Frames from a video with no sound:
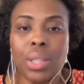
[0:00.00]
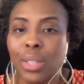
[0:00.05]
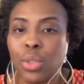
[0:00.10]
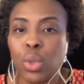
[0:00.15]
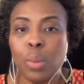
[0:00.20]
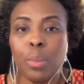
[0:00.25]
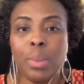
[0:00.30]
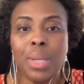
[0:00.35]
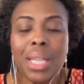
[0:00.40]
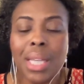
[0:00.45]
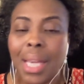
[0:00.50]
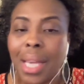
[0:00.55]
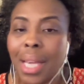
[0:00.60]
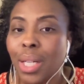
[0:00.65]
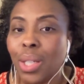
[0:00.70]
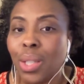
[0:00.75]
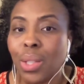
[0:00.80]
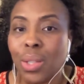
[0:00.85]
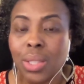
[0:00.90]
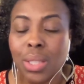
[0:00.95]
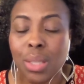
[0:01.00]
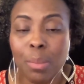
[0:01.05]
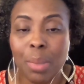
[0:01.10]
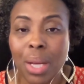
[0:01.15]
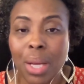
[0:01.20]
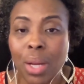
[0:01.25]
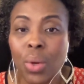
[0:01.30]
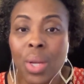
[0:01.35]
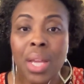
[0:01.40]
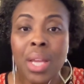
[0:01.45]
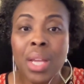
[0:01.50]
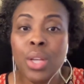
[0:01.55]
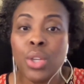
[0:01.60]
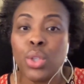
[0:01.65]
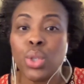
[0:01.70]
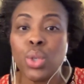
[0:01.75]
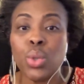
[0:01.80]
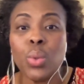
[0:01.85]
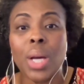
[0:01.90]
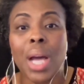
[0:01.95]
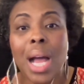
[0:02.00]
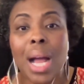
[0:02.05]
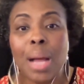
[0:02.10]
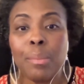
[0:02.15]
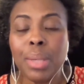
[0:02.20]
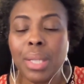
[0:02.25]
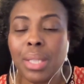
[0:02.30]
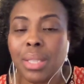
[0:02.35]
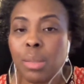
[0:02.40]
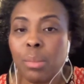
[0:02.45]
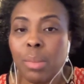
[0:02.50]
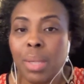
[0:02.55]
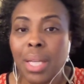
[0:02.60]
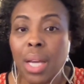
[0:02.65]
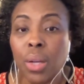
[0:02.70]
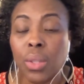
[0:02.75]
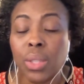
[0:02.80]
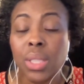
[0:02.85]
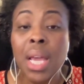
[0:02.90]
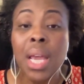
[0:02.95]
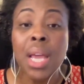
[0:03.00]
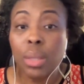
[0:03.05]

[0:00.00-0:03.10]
Nobody cares about you copying somebody else.